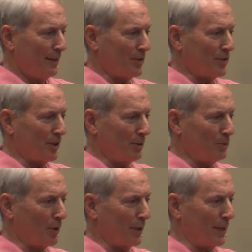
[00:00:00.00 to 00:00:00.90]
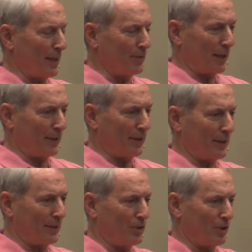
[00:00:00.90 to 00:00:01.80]
And so, more than ever, I
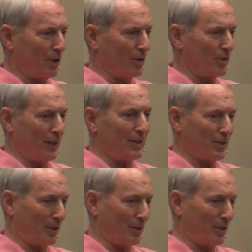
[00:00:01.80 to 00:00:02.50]
think the church needs